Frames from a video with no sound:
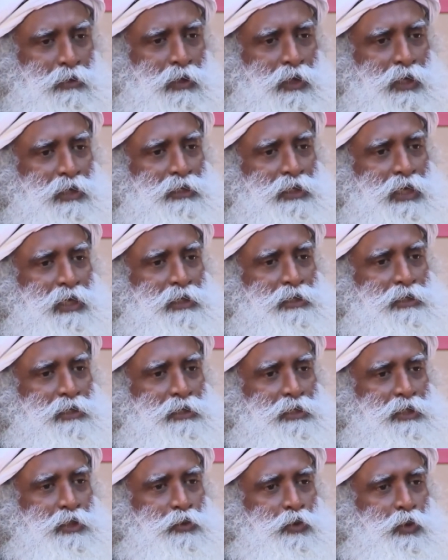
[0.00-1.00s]

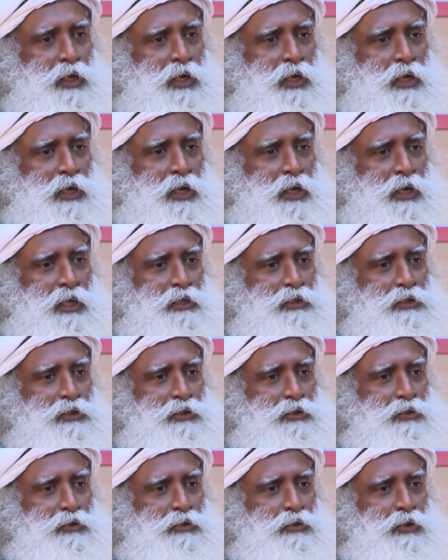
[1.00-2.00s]
intelligence is working against
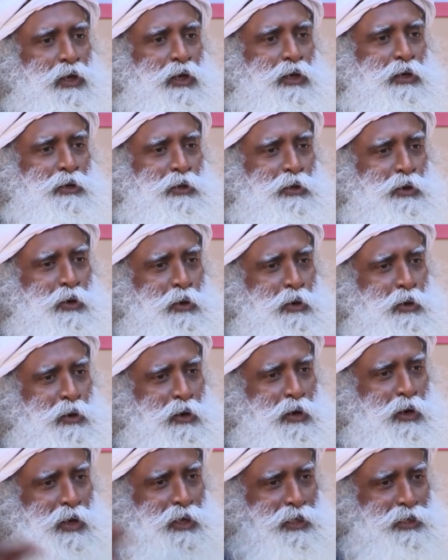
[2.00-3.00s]
you, no
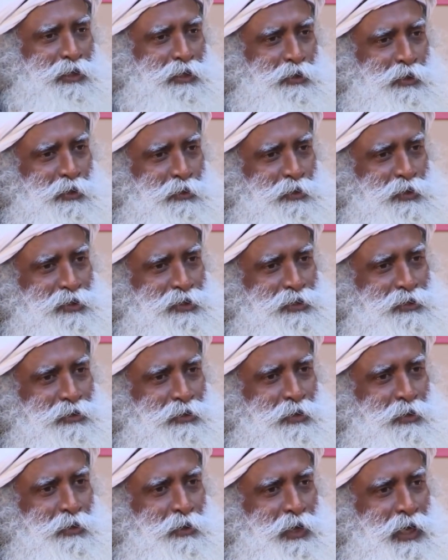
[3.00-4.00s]
God in the universe is
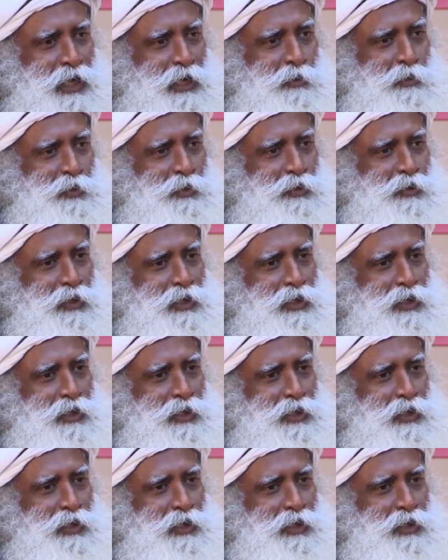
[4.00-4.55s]
going to help you and